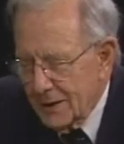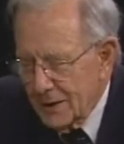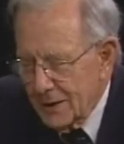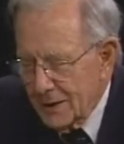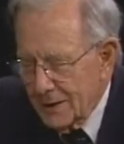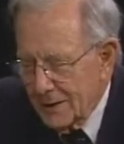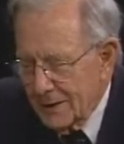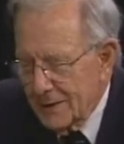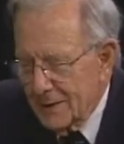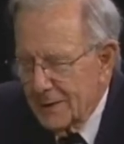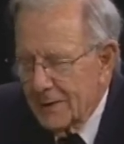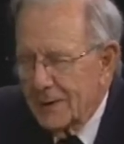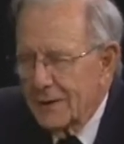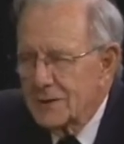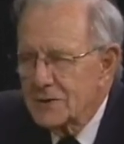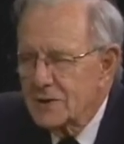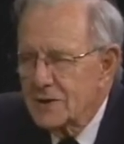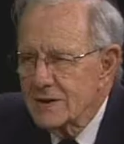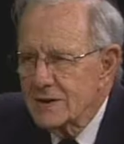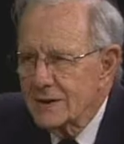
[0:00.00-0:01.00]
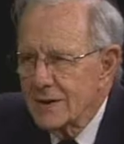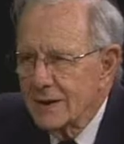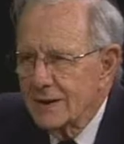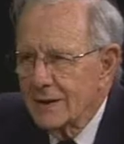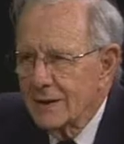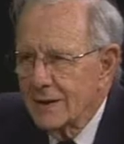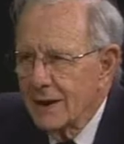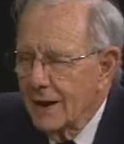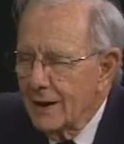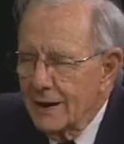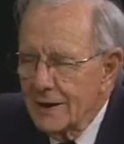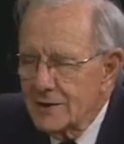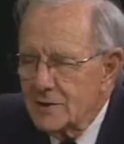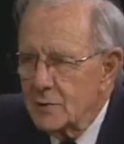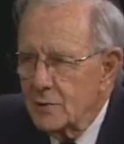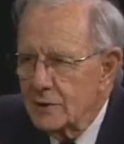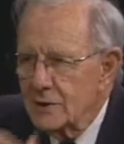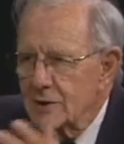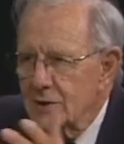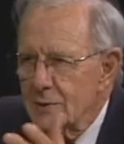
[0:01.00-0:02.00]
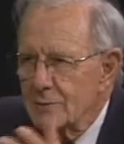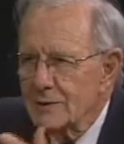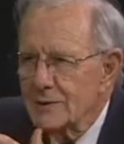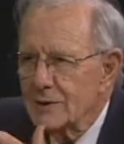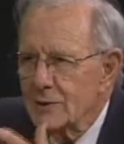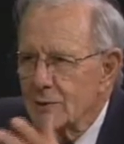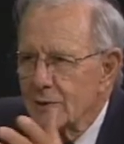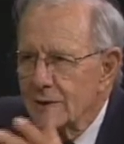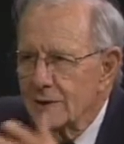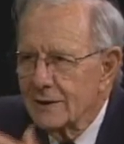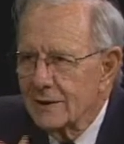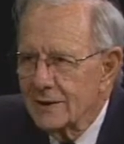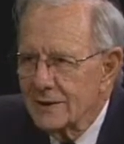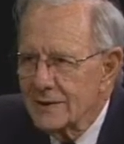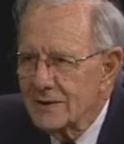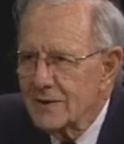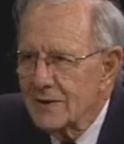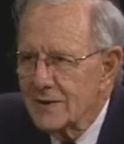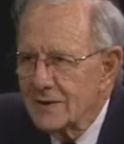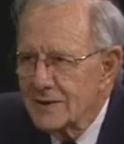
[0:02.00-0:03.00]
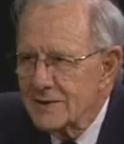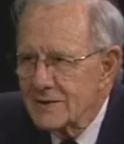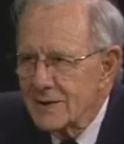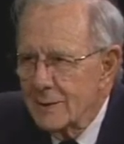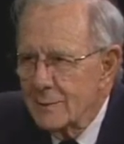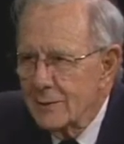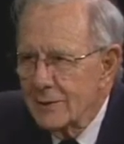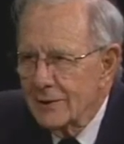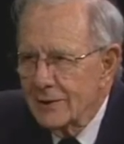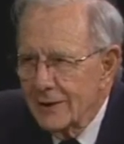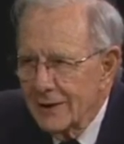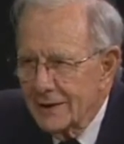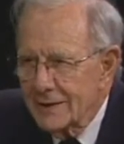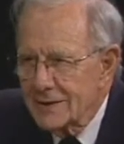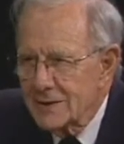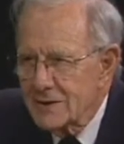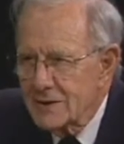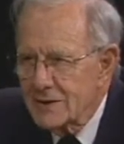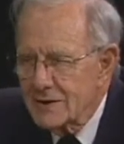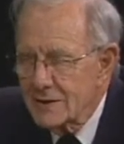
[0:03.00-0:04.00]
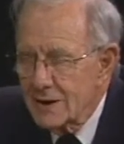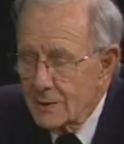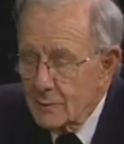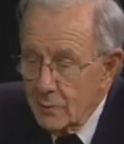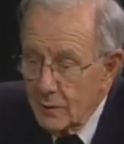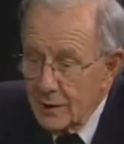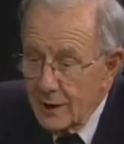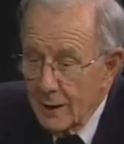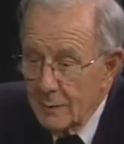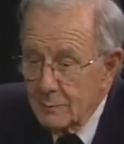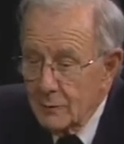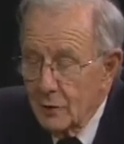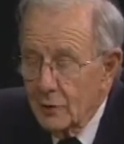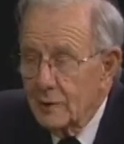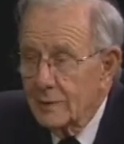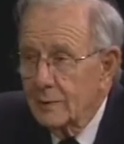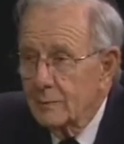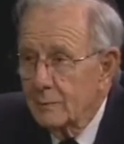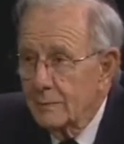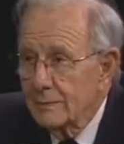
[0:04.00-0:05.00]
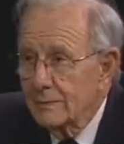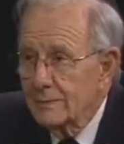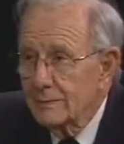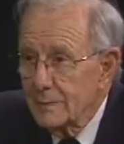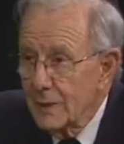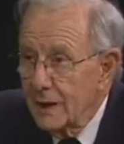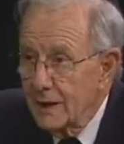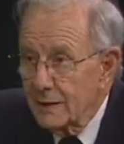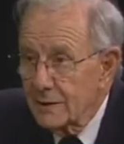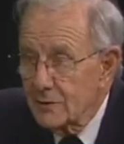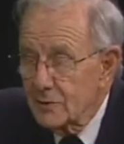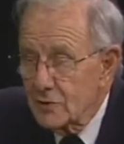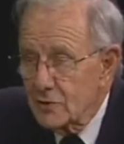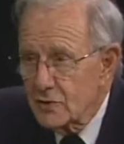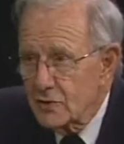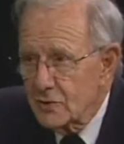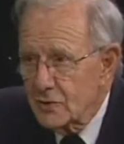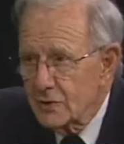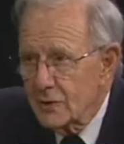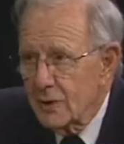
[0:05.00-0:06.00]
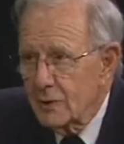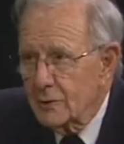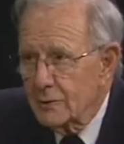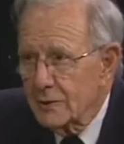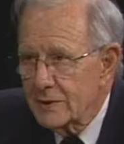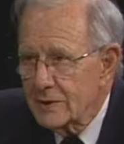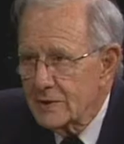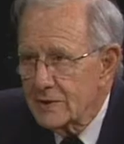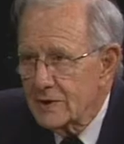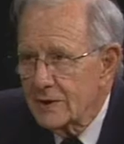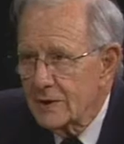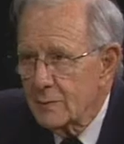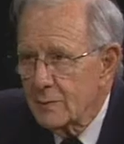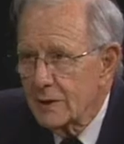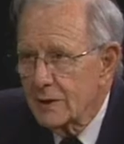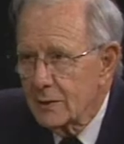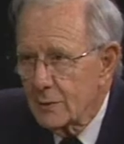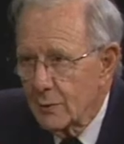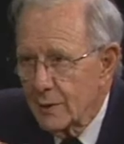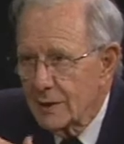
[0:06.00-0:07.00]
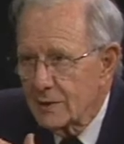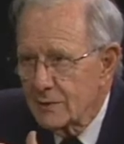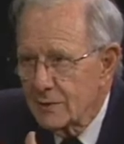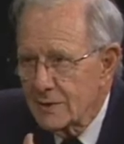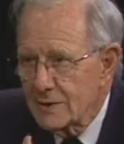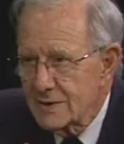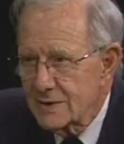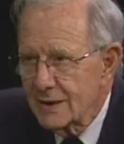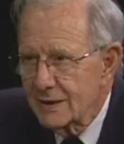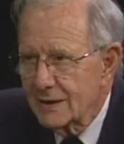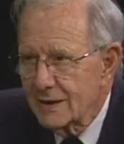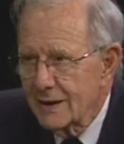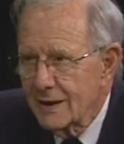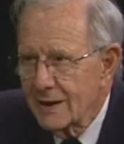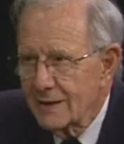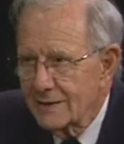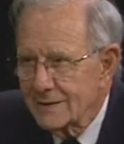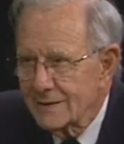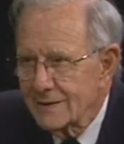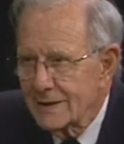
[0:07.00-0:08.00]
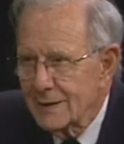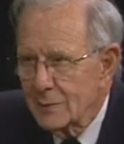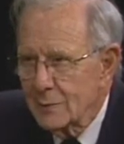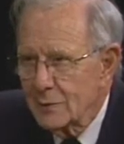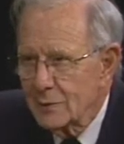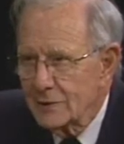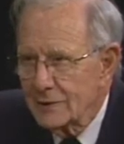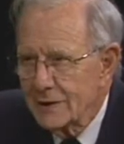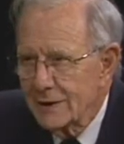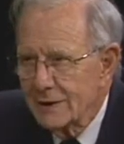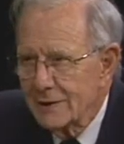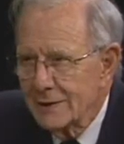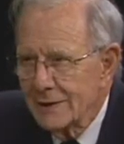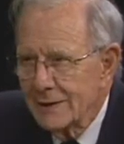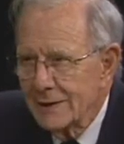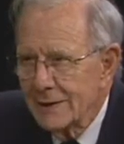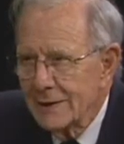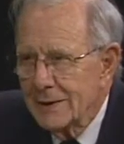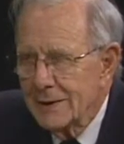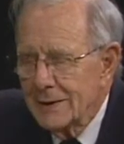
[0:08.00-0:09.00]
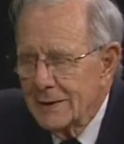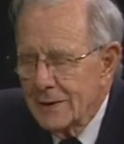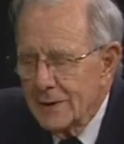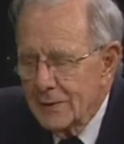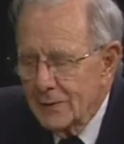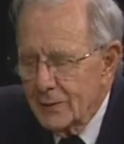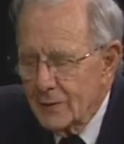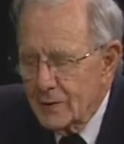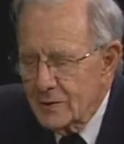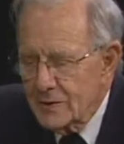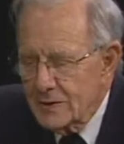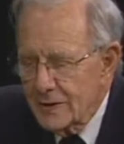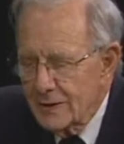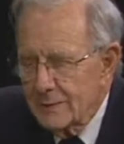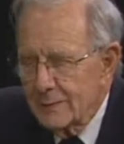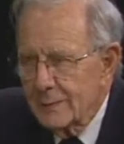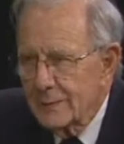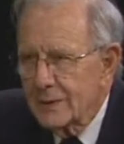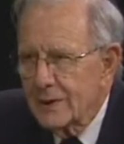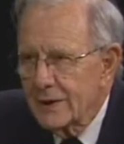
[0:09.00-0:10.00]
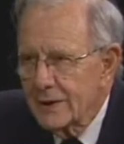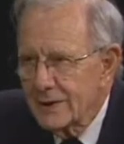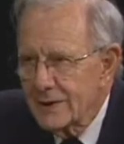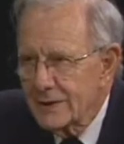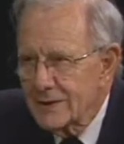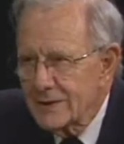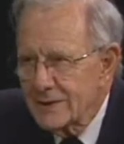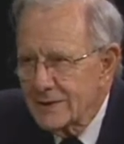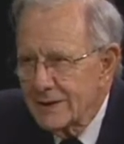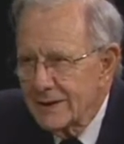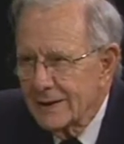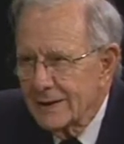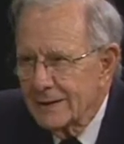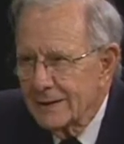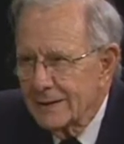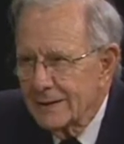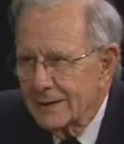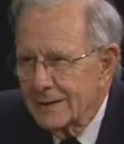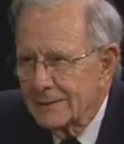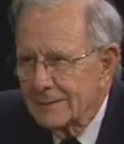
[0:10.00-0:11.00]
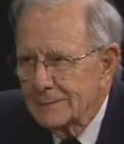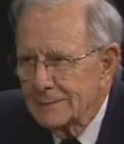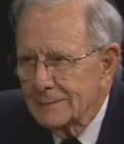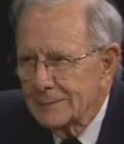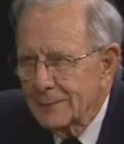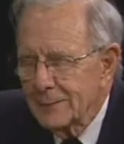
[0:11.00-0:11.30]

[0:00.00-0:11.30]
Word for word: uh, she said, I asked what she was doing this, the summer, and she said, well, I'm going back to Chautauqua. She had been a waitress at the Athenaeum Hotel for some years, and uh,